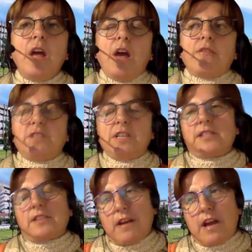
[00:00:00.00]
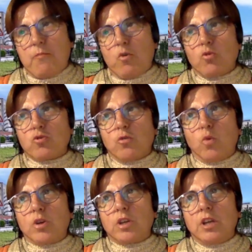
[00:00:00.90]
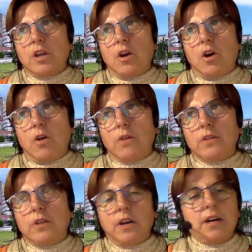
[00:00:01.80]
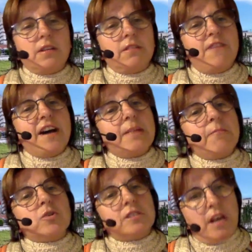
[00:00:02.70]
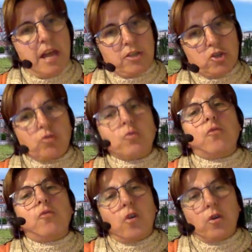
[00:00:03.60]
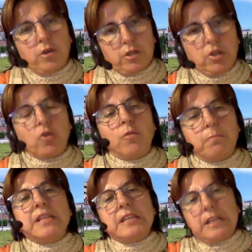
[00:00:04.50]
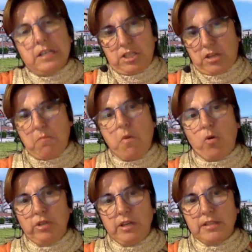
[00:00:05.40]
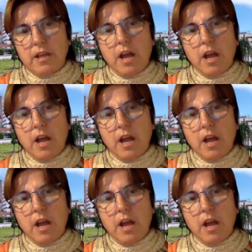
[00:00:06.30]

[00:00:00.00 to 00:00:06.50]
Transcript: since I'm also working on the variable selection for the competing risk models,